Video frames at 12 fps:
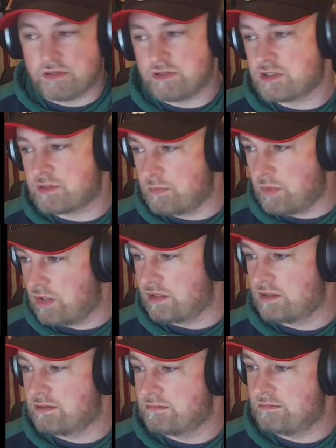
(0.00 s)
Smaller
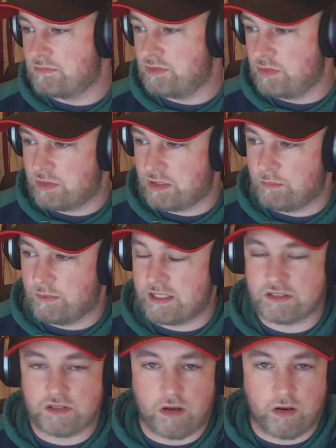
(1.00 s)
nuclear
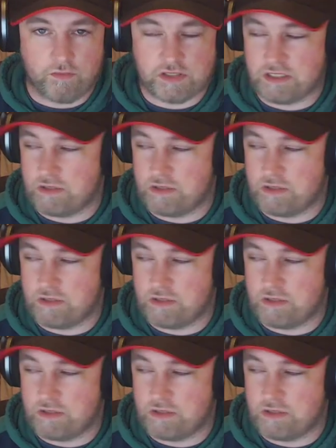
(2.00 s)
blasts obviously